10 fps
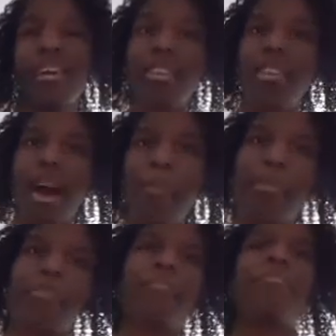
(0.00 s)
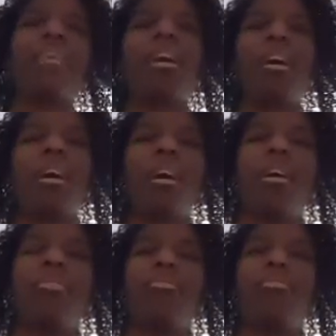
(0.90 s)
it did happen.
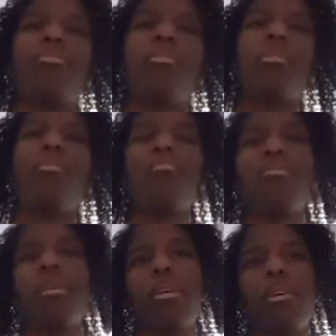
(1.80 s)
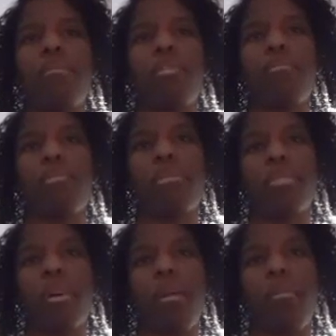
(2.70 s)
And the whole point of the
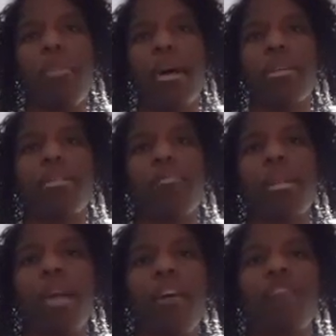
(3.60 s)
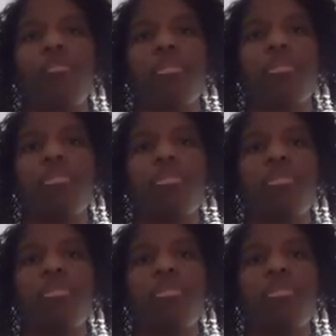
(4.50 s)
person coming back into my life was